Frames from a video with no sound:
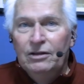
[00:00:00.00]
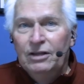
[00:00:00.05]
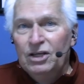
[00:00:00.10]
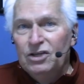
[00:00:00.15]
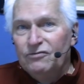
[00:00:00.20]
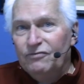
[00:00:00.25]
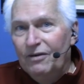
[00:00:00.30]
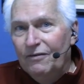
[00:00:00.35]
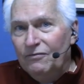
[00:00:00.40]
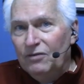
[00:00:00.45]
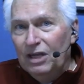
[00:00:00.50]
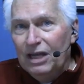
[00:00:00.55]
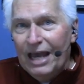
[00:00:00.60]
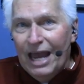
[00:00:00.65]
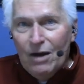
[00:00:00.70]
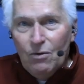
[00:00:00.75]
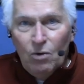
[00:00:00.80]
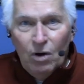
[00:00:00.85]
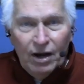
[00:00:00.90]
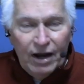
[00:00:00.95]
these
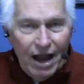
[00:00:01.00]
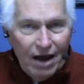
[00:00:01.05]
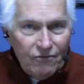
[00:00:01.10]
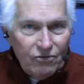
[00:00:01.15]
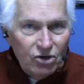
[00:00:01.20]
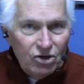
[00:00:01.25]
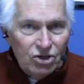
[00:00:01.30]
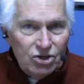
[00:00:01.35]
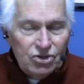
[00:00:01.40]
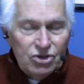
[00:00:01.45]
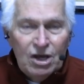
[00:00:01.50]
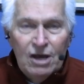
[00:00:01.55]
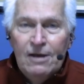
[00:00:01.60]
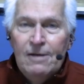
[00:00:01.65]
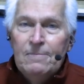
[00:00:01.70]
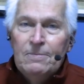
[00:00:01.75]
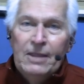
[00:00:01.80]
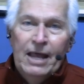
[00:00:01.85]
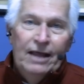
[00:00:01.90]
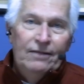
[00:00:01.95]
58 whatevers
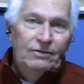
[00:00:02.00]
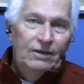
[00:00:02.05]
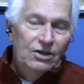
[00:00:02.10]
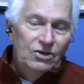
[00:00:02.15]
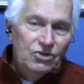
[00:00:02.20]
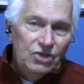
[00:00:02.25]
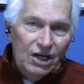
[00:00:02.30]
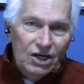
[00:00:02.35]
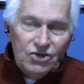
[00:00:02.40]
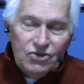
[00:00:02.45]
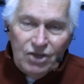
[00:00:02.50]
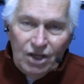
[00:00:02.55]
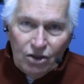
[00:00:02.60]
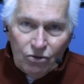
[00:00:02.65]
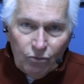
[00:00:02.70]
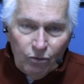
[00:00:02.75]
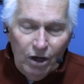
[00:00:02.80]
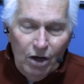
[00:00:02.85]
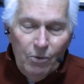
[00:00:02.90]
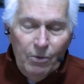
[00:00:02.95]
and these
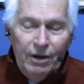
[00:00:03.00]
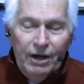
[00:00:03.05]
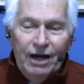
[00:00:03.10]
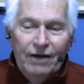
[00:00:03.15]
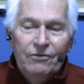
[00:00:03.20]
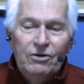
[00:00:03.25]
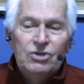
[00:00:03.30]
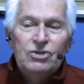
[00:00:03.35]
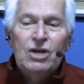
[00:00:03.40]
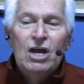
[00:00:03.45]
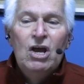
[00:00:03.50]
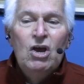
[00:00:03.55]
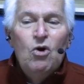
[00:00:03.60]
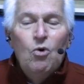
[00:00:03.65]
63 whatevers.